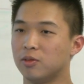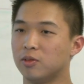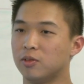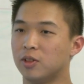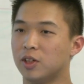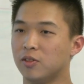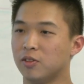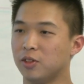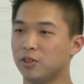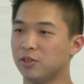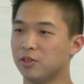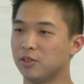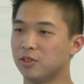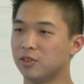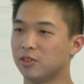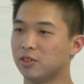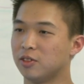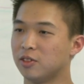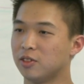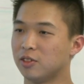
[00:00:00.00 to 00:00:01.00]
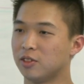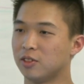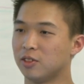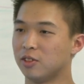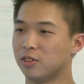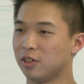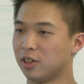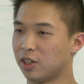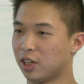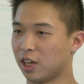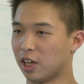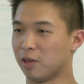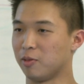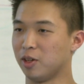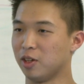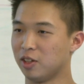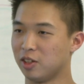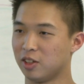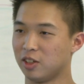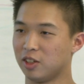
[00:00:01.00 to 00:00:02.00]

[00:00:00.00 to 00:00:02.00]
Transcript: One of you? Emmy?